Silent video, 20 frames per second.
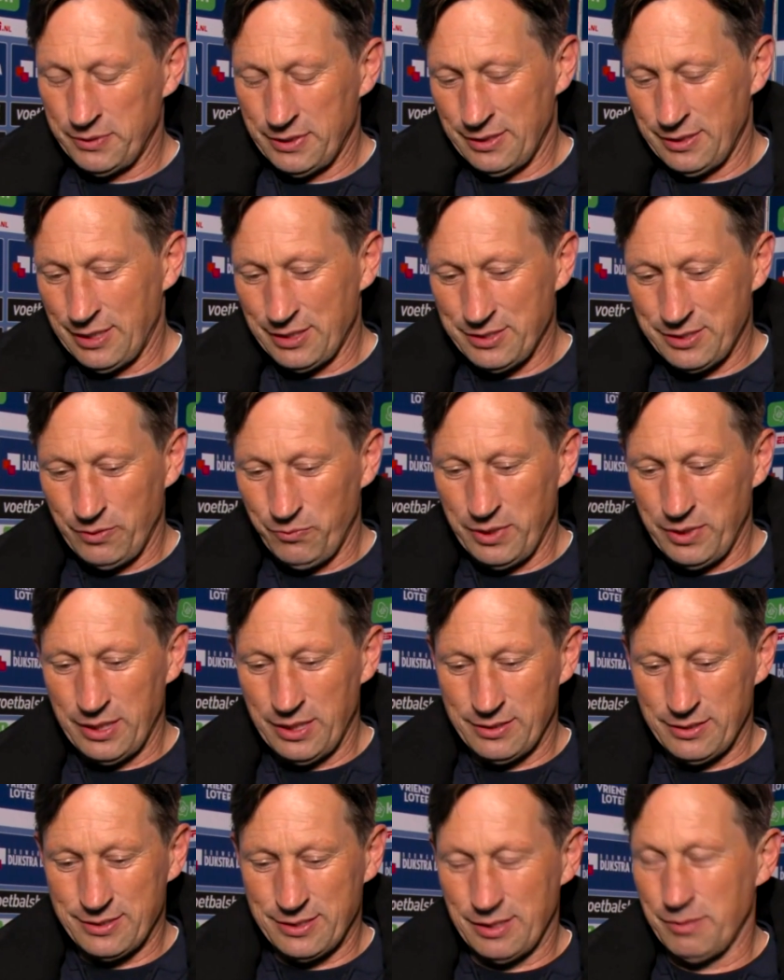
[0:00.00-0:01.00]
And I think we
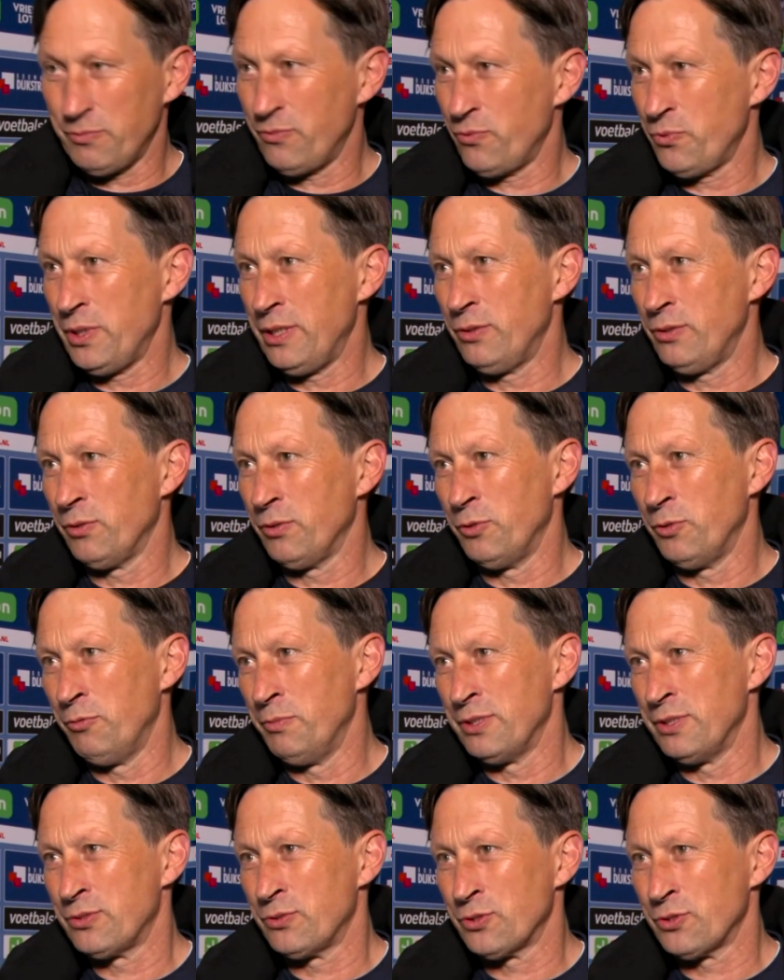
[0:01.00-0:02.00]
had some really good
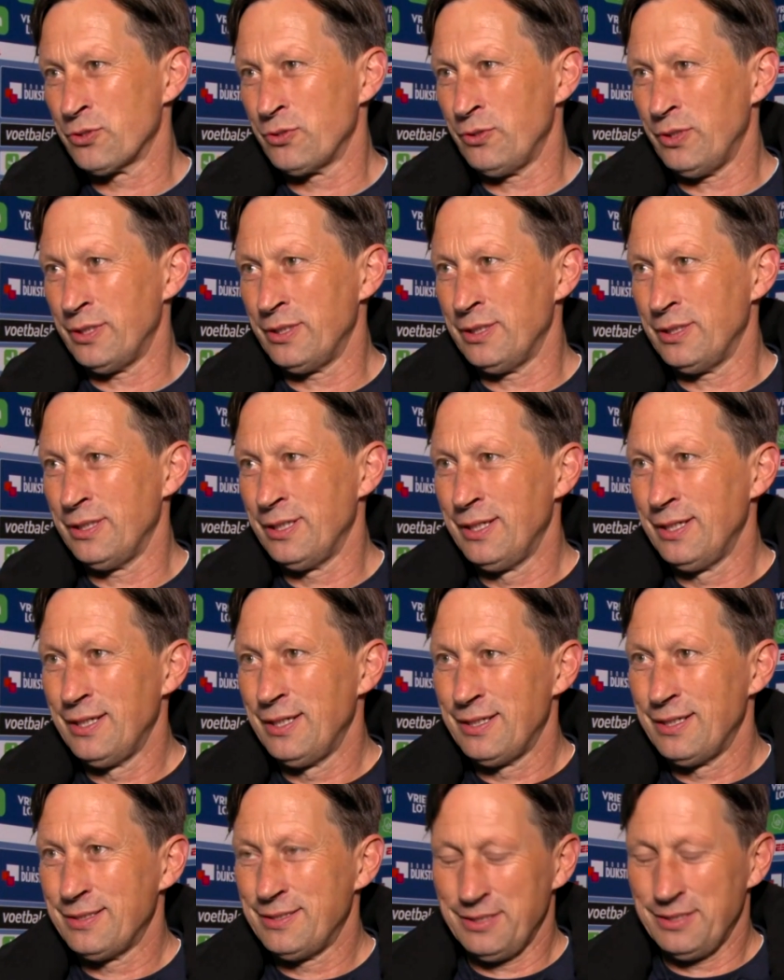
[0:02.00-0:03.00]
moments to score
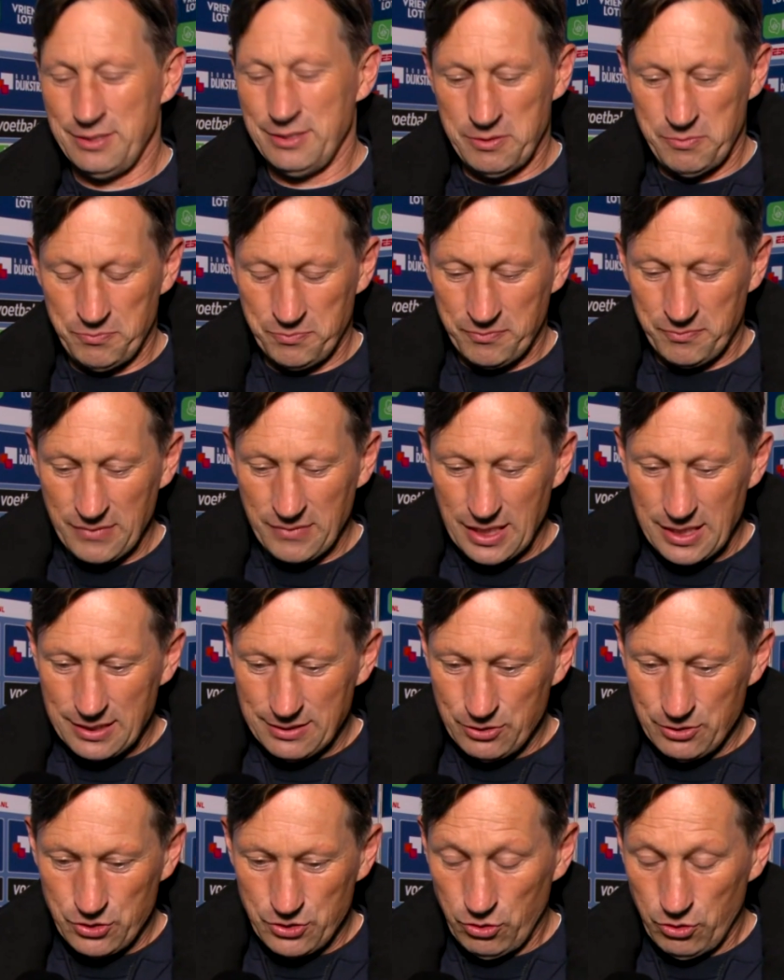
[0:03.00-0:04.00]
the
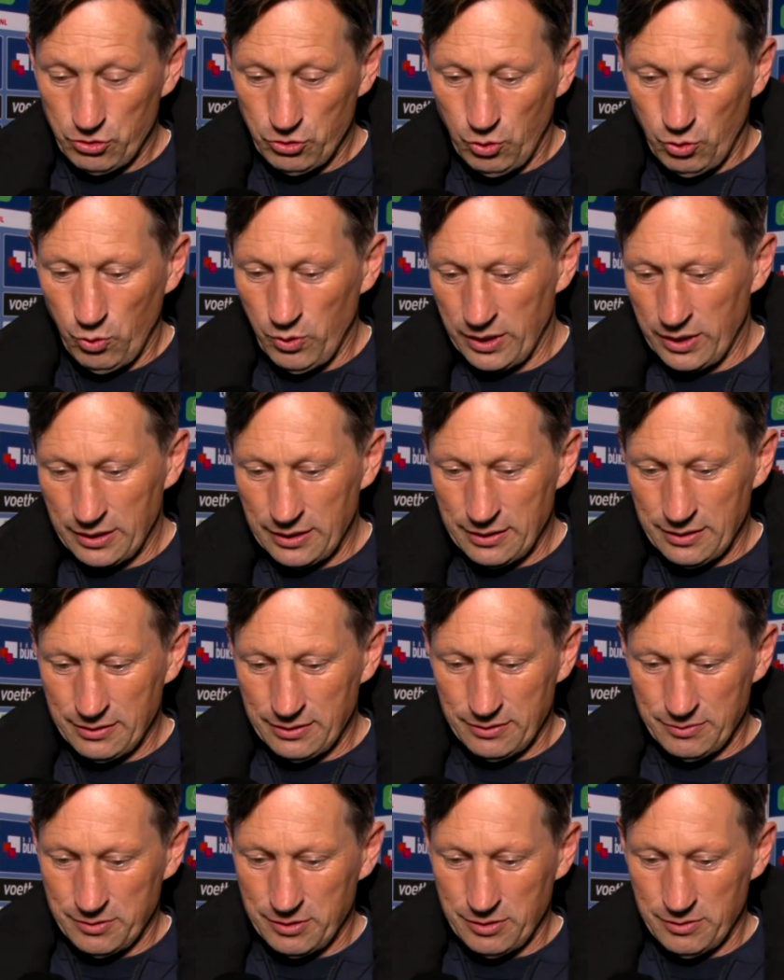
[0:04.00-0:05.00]
third goal, and then
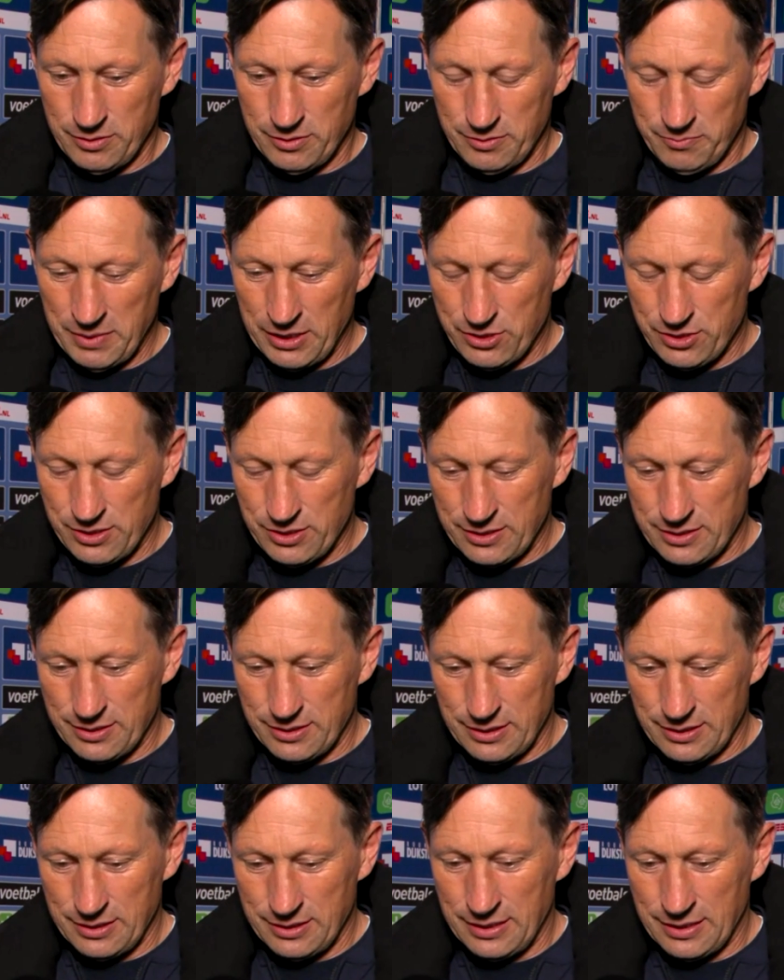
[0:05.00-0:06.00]
the match
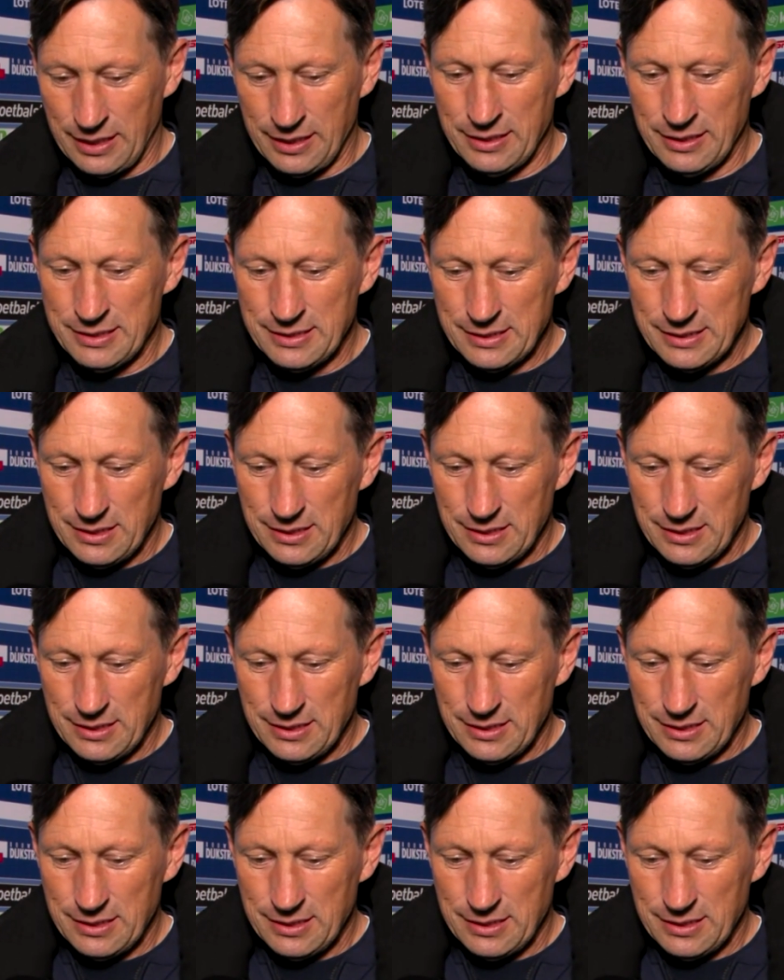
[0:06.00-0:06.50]
is done.